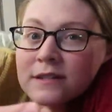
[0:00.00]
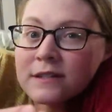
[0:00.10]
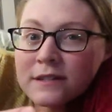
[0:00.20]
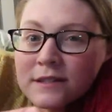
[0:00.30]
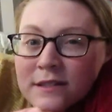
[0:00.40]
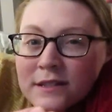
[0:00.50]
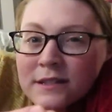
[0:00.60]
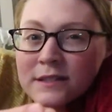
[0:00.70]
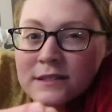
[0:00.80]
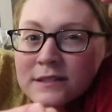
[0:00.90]

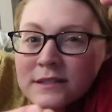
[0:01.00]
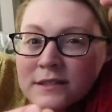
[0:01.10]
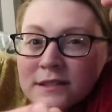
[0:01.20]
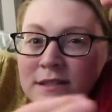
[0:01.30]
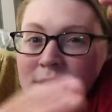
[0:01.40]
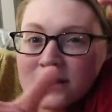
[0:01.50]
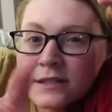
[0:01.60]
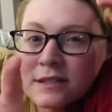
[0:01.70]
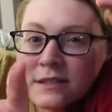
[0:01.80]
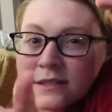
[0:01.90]

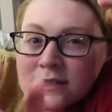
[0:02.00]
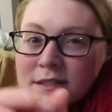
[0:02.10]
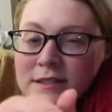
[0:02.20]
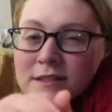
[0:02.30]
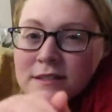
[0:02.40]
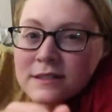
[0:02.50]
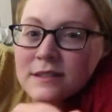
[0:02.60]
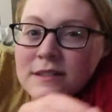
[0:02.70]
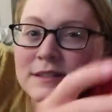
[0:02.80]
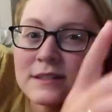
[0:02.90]

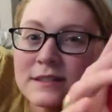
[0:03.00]
[no speech]